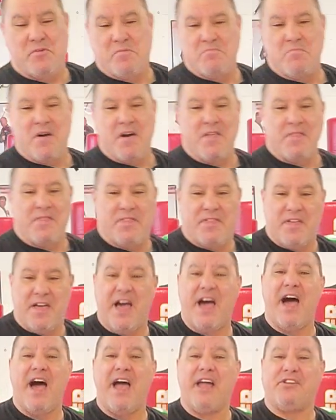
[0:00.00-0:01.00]
a month,
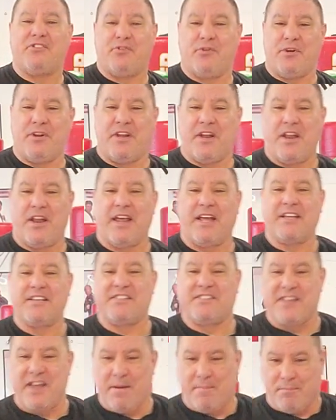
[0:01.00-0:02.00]
I treated it like a
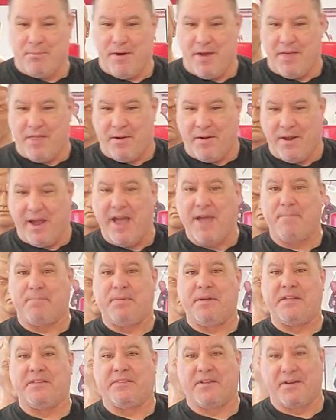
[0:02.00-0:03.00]
stepbrother. I
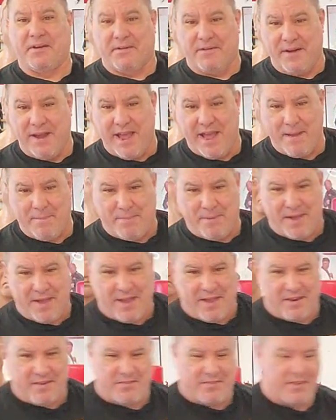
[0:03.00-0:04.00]
beat the crap
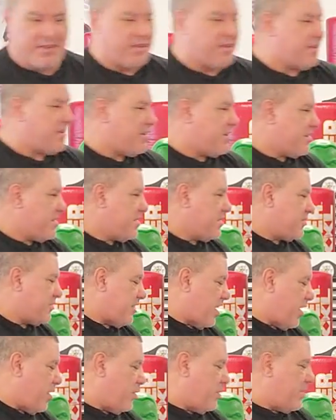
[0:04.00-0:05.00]
out of it.
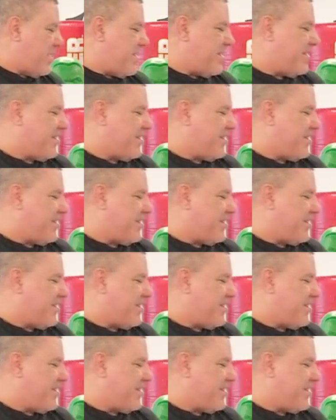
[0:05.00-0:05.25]
So,